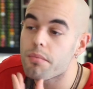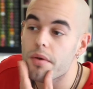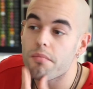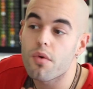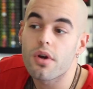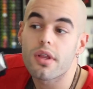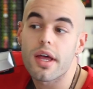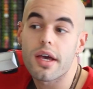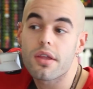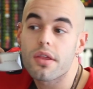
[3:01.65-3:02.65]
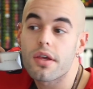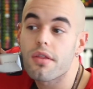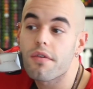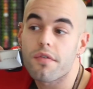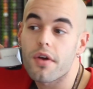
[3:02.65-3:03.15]
bit more length in
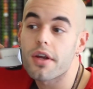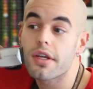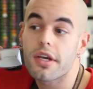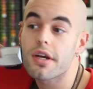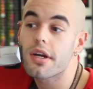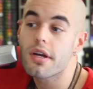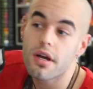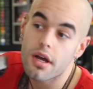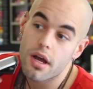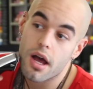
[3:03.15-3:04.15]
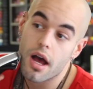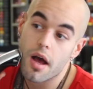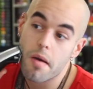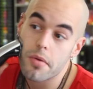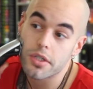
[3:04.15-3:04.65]
the front here.
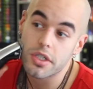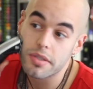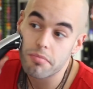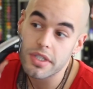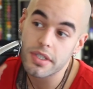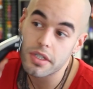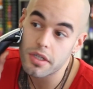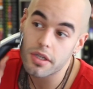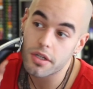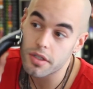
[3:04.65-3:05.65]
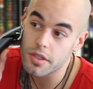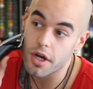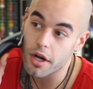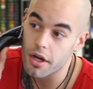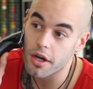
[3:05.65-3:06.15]
It just makes it a little
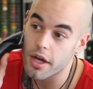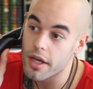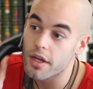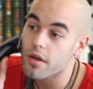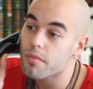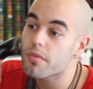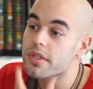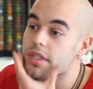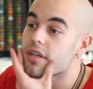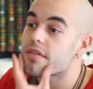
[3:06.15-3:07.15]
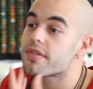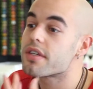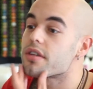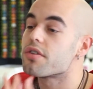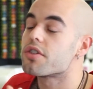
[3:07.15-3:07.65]
darker, and it almost gives
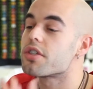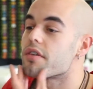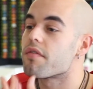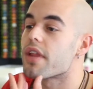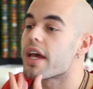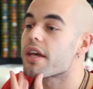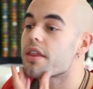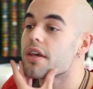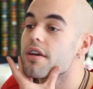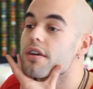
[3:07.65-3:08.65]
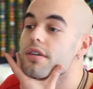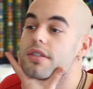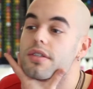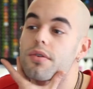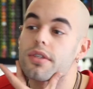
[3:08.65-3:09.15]
the illusion of length here,
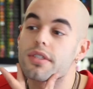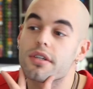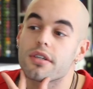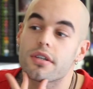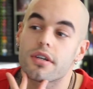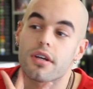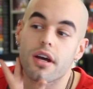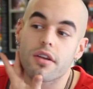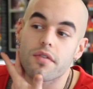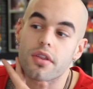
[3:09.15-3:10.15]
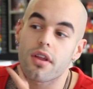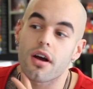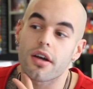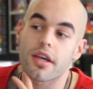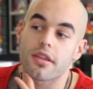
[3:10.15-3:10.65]
so it's gonna kind of
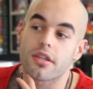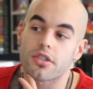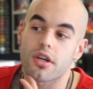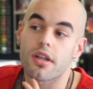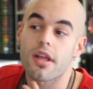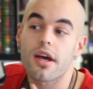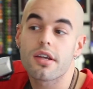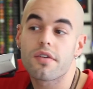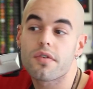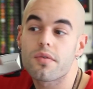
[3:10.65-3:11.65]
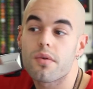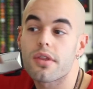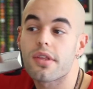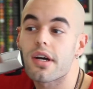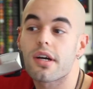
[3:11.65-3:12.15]
elongate the jawline if you
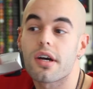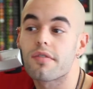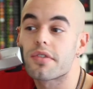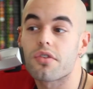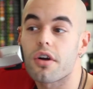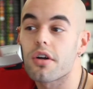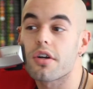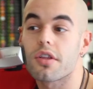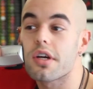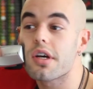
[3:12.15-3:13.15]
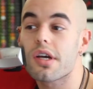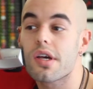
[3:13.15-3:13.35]
want that kind of stronger look.